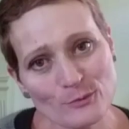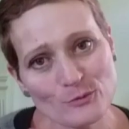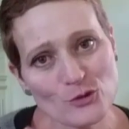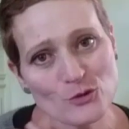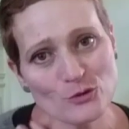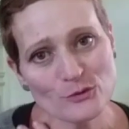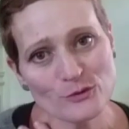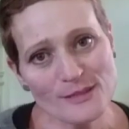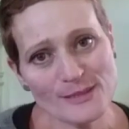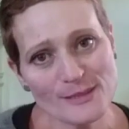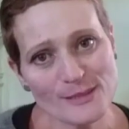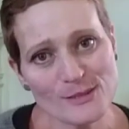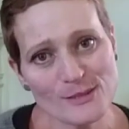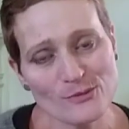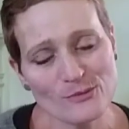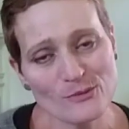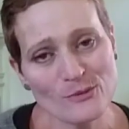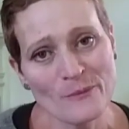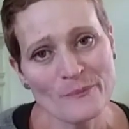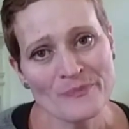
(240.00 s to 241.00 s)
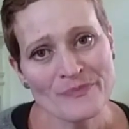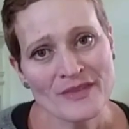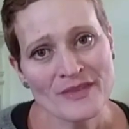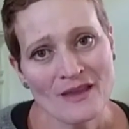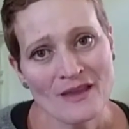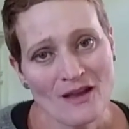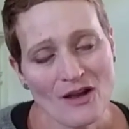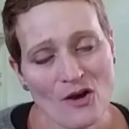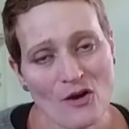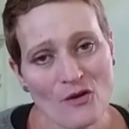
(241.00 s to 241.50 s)
So I'm sure this is
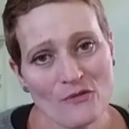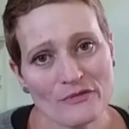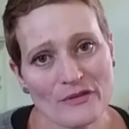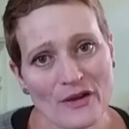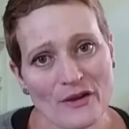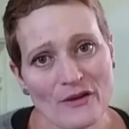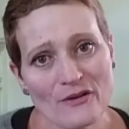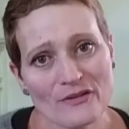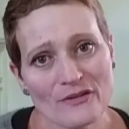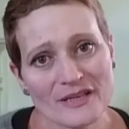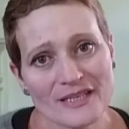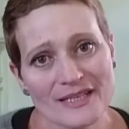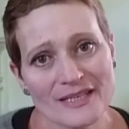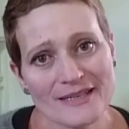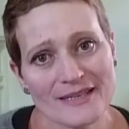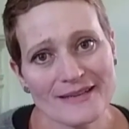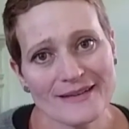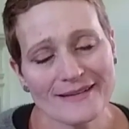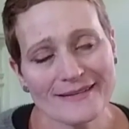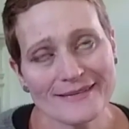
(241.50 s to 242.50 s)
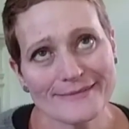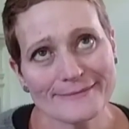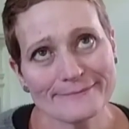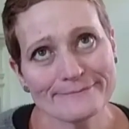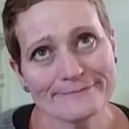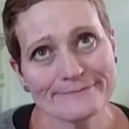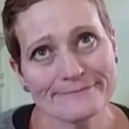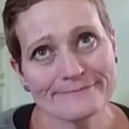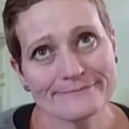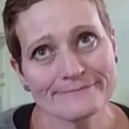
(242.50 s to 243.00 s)
a very
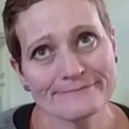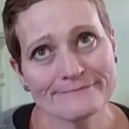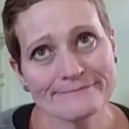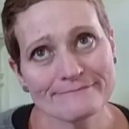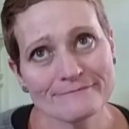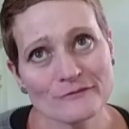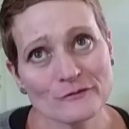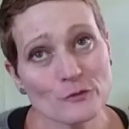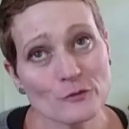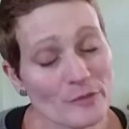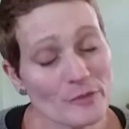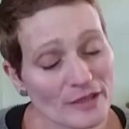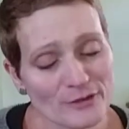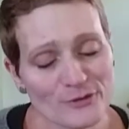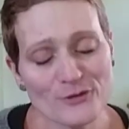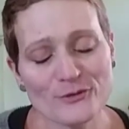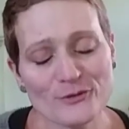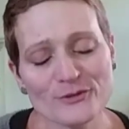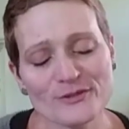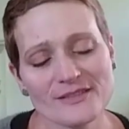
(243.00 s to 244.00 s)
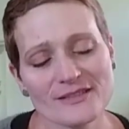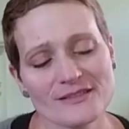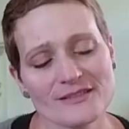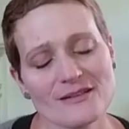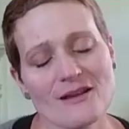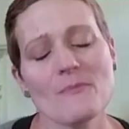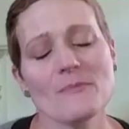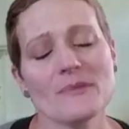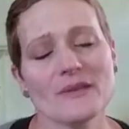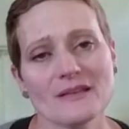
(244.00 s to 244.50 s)
familiar
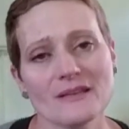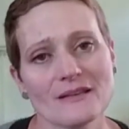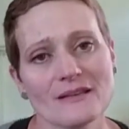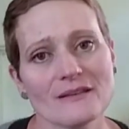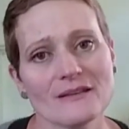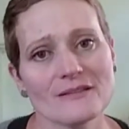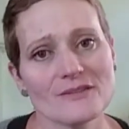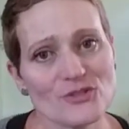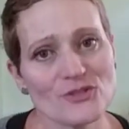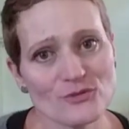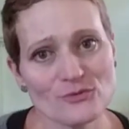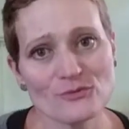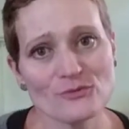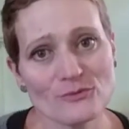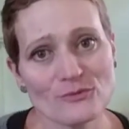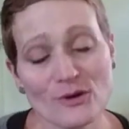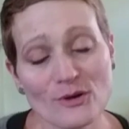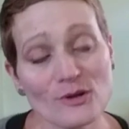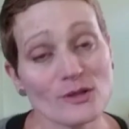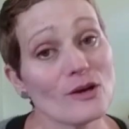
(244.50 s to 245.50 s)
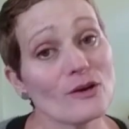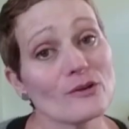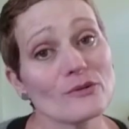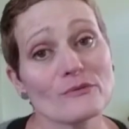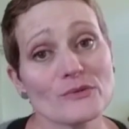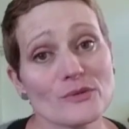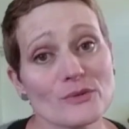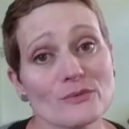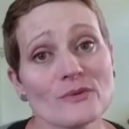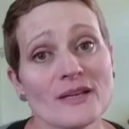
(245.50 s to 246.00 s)
topic to a lot
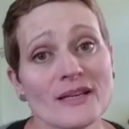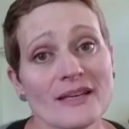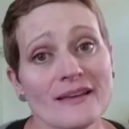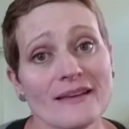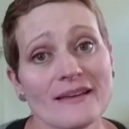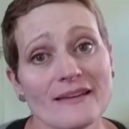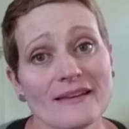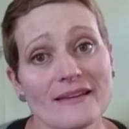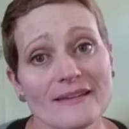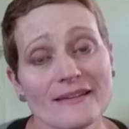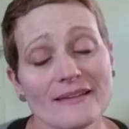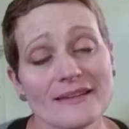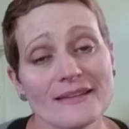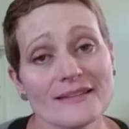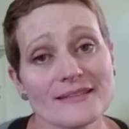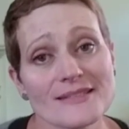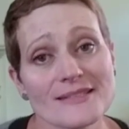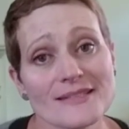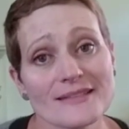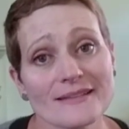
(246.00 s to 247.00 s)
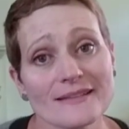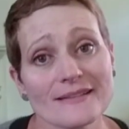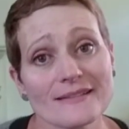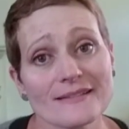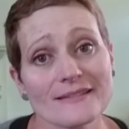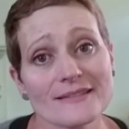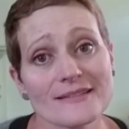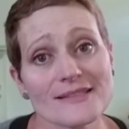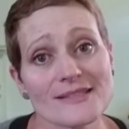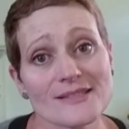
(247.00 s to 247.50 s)
of you. And
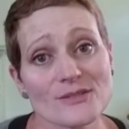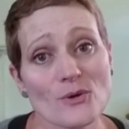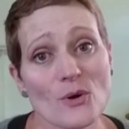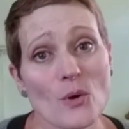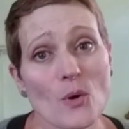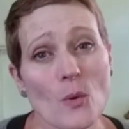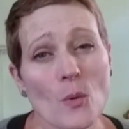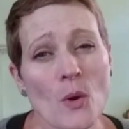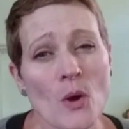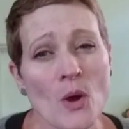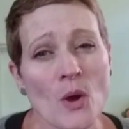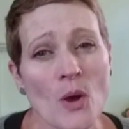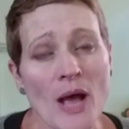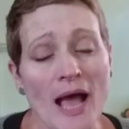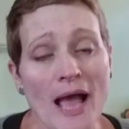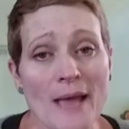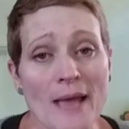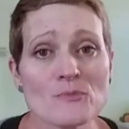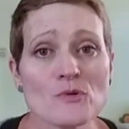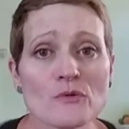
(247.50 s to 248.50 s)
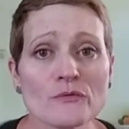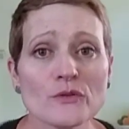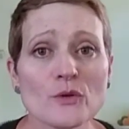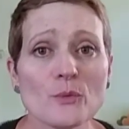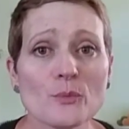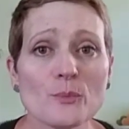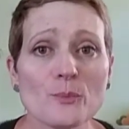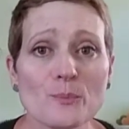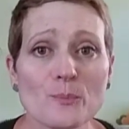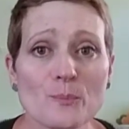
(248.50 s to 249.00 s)
so I moved
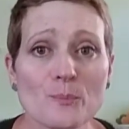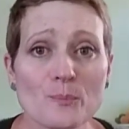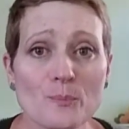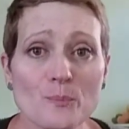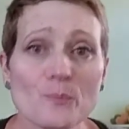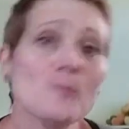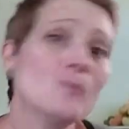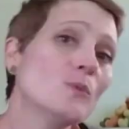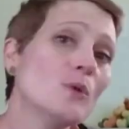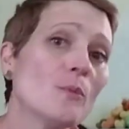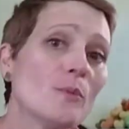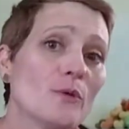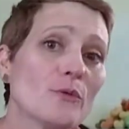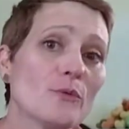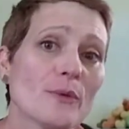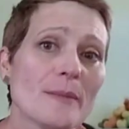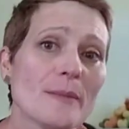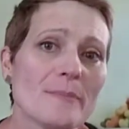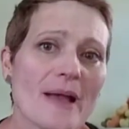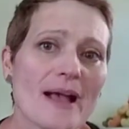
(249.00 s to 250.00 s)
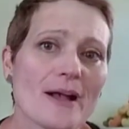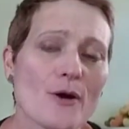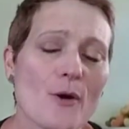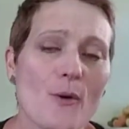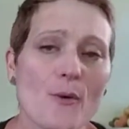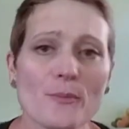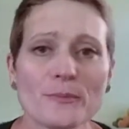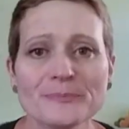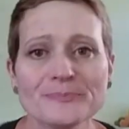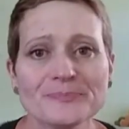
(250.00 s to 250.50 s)
the Noble Thread back
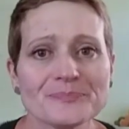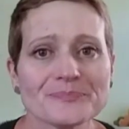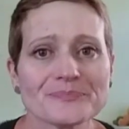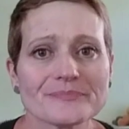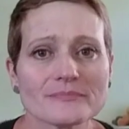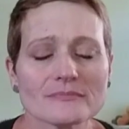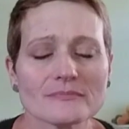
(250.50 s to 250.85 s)
home